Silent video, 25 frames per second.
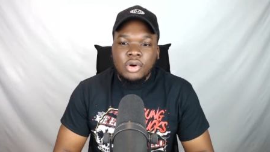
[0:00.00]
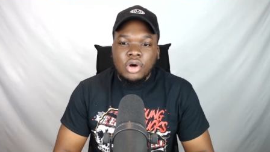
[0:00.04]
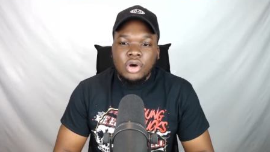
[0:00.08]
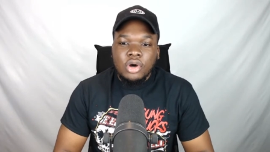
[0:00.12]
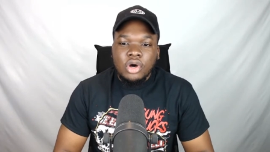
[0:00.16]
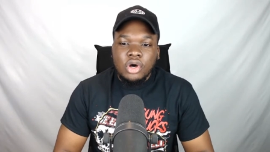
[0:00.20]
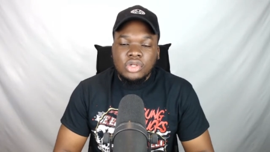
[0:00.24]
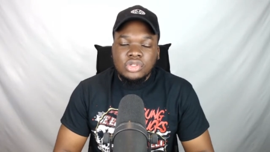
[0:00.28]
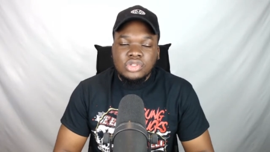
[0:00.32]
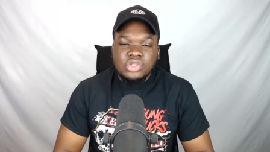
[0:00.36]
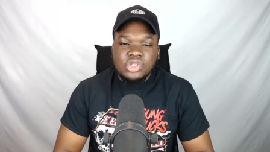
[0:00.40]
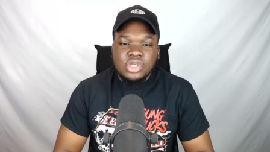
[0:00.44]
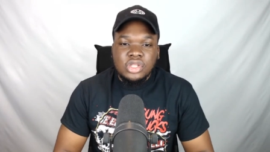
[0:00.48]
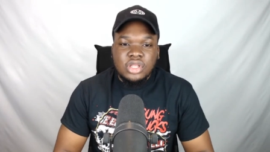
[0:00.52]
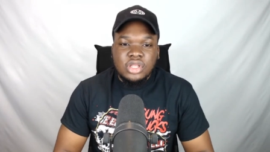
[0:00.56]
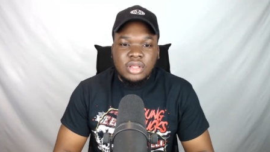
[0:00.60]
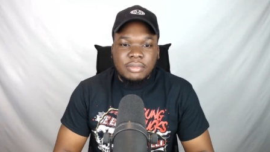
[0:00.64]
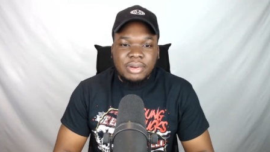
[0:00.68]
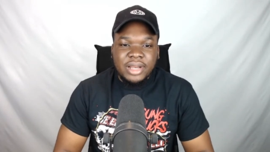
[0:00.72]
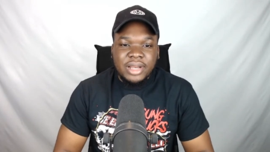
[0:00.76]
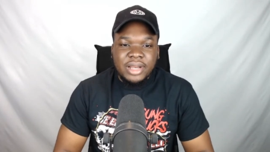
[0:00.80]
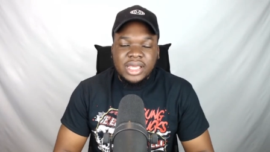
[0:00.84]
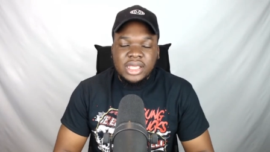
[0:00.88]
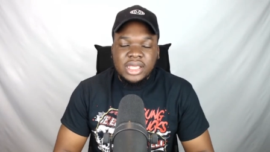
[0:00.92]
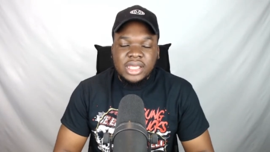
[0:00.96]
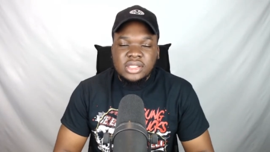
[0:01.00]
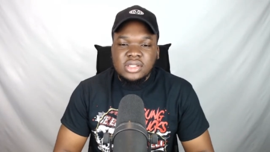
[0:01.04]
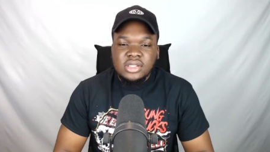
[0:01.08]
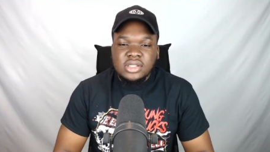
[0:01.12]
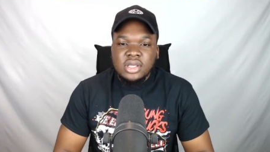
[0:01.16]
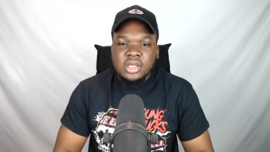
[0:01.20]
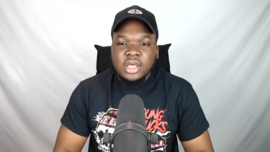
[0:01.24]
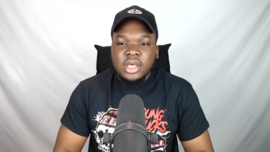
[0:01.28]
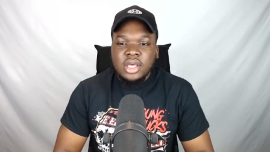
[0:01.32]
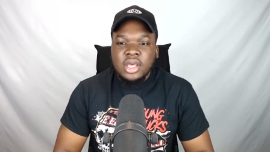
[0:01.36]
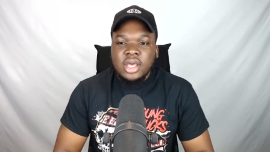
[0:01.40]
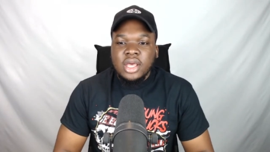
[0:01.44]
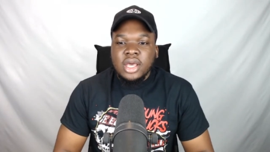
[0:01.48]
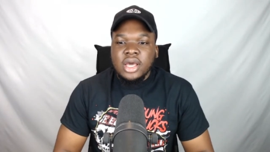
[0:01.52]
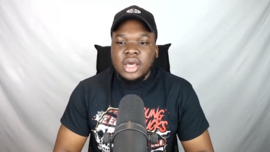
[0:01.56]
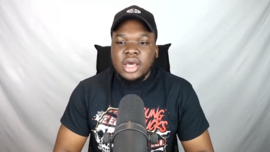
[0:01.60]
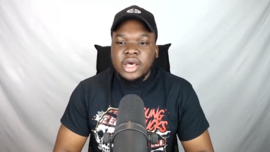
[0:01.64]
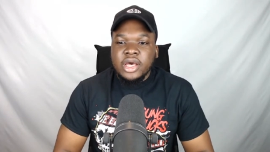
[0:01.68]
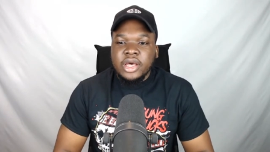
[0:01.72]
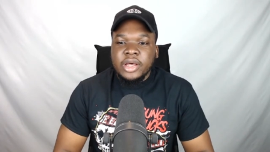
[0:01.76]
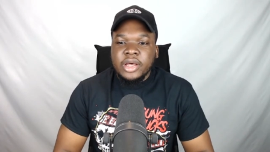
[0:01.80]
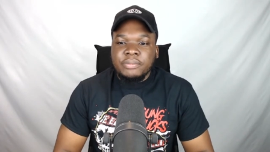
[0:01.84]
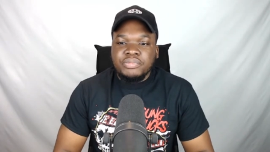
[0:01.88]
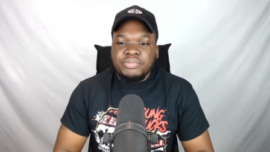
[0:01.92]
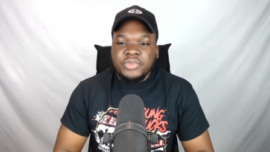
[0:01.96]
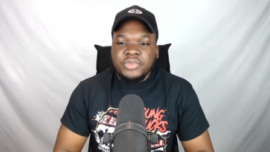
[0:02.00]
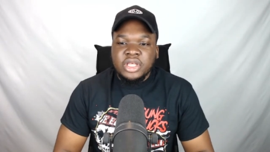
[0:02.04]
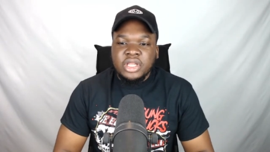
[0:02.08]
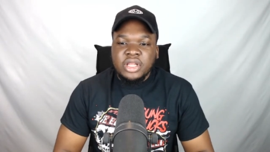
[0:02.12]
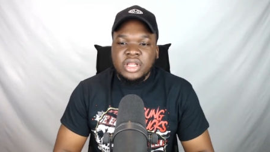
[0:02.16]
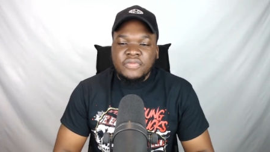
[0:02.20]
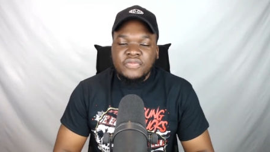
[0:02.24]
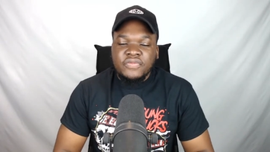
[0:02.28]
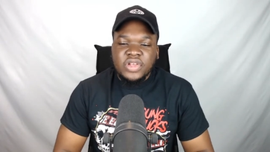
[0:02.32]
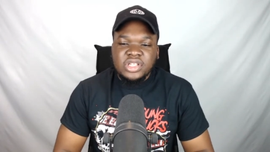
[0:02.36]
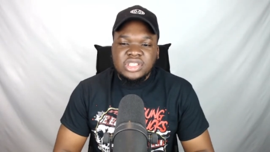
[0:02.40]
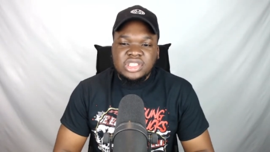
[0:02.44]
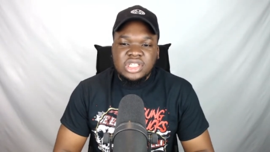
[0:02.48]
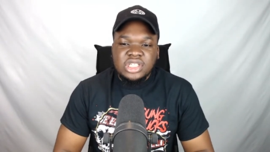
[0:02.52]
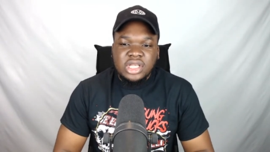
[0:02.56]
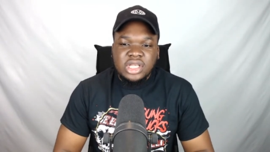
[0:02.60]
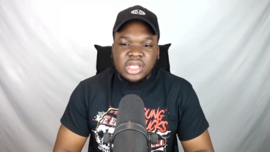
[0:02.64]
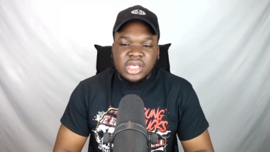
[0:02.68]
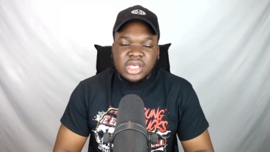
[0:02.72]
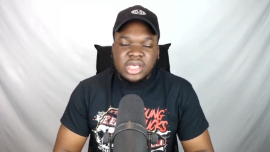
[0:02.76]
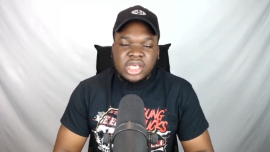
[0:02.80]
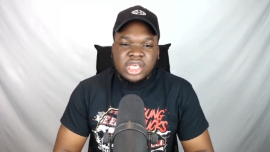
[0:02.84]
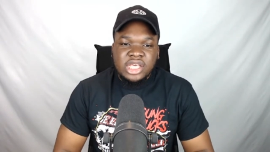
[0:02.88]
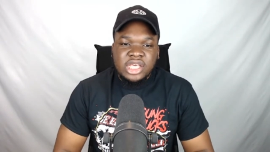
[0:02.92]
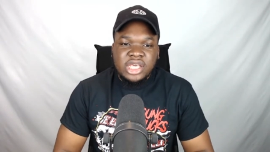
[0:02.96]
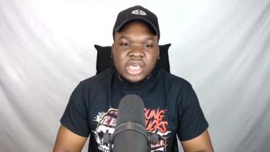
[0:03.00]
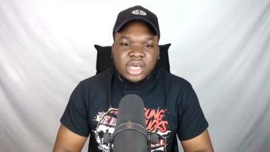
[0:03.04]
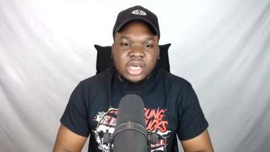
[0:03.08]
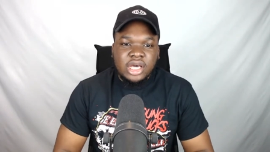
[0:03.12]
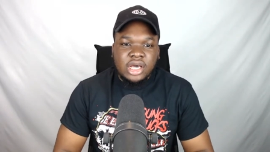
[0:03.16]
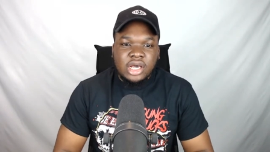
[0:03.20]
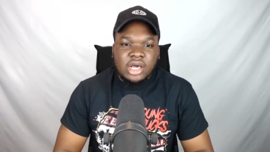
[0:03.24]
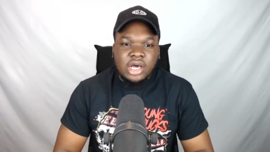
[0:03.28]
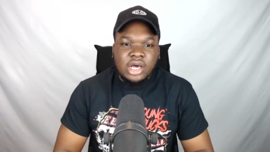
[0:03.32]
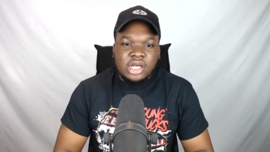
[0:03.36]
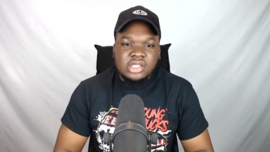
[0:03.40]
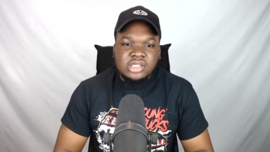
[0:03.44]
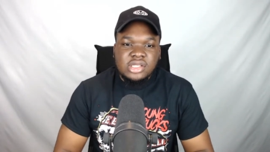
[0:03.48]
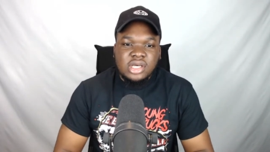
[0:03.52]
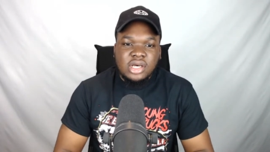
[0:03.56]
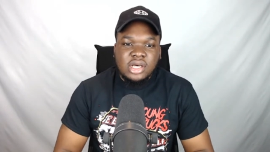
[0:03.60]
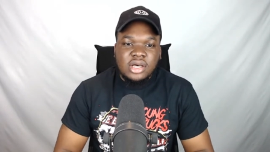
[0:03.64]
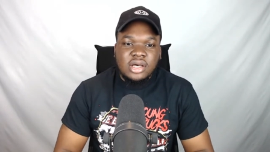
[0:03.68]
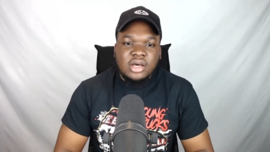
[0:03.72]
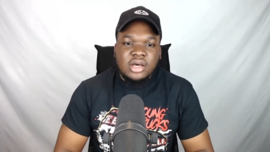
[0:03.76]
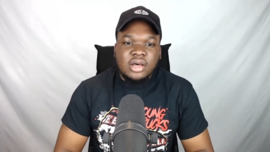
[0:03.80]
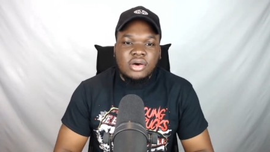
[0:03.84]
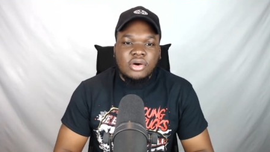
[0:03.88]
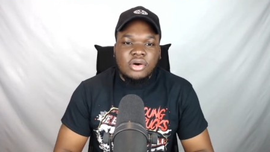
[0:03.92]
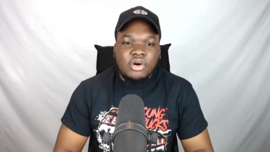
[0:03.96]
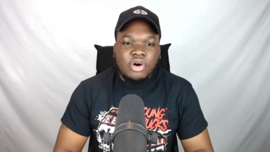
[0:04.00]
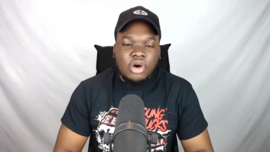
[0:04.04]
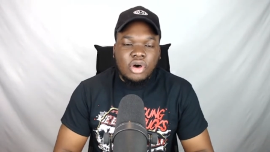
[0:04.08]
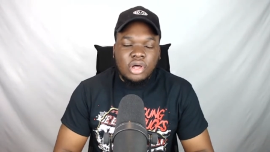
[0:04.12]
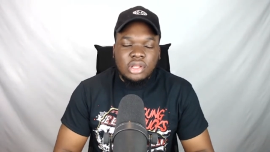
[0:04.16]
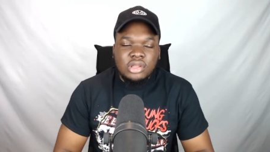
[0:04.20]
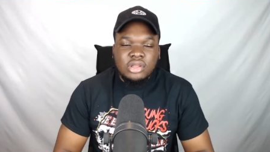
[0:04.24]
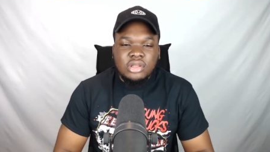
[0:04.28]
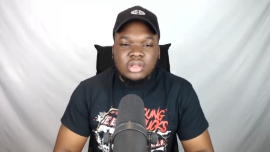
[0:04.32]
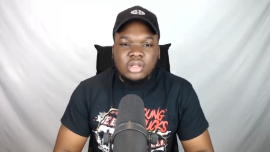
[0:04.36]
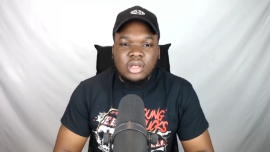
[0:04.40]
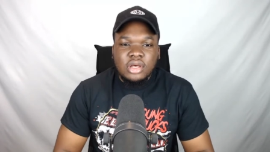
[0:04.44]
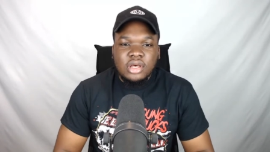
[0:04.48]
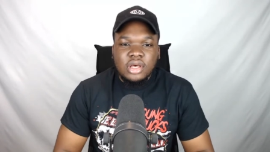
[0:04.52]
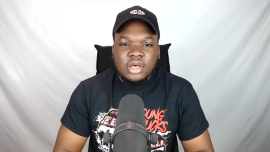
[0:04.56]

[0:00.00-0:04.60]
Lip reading: onto the Blade, and eventually he hit a cutter on